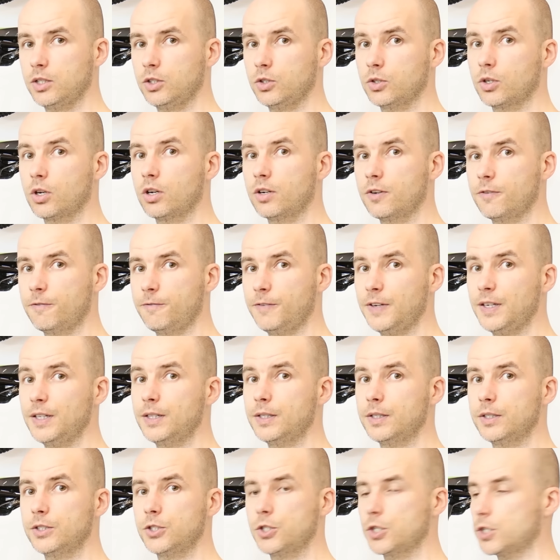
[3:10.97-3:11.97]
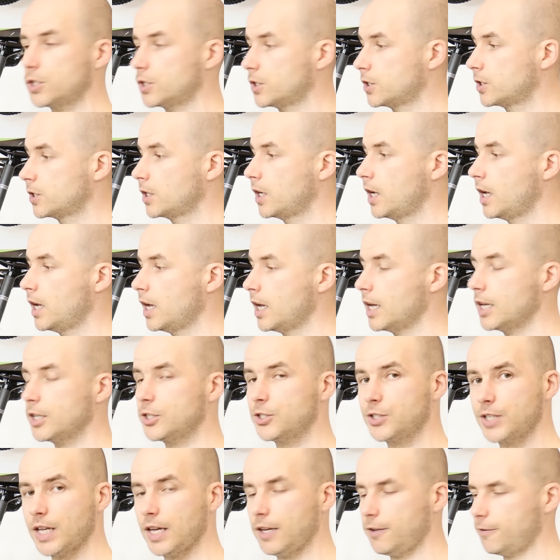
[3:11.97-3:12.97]
You're gonna feel just
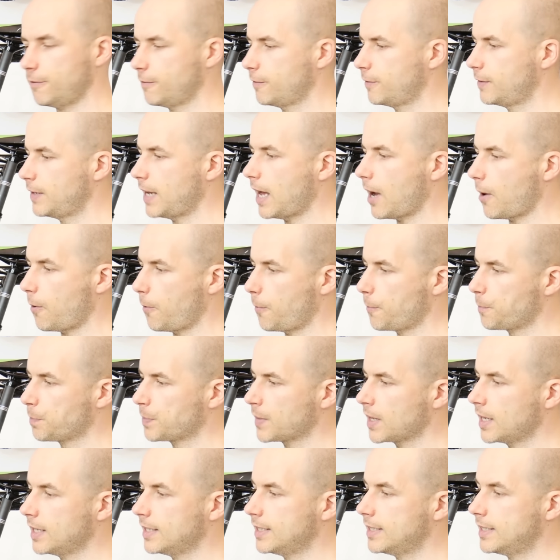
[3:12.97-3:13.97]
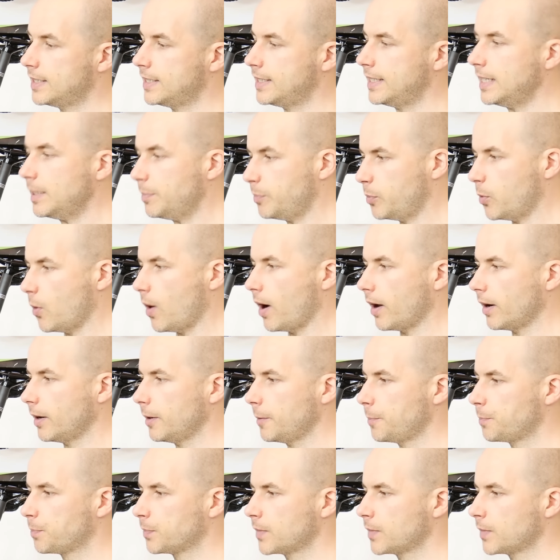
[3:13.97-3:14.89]
safe. Now, steep one,